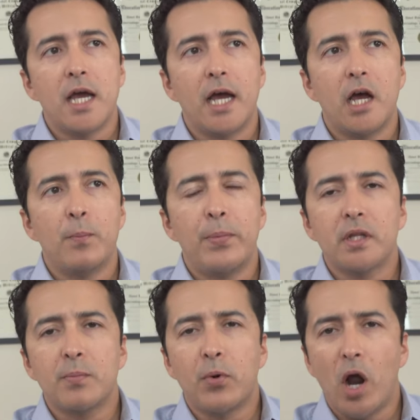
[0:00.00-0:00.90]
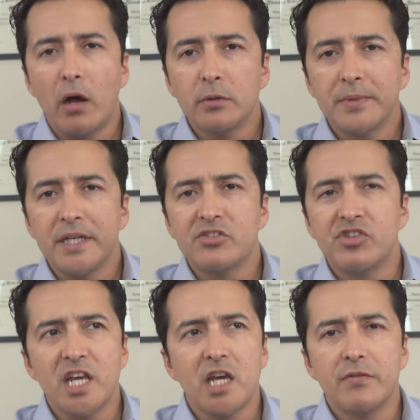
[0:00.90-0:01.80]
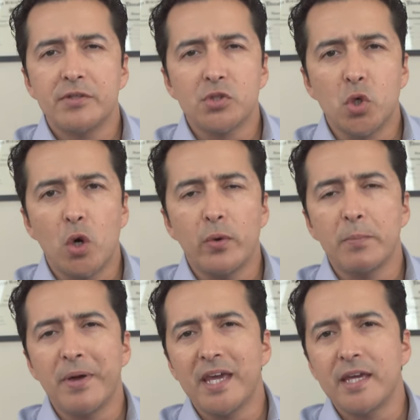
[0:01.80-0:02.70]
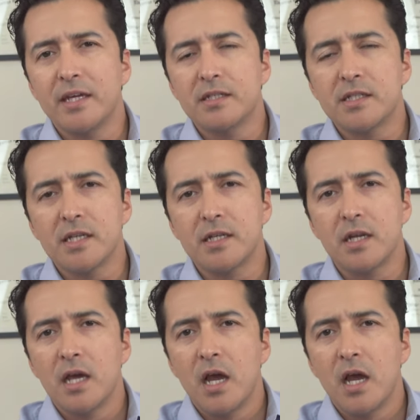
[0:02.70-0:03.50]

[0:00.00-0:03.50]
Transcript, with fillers: But the problem is they have this growing pains, and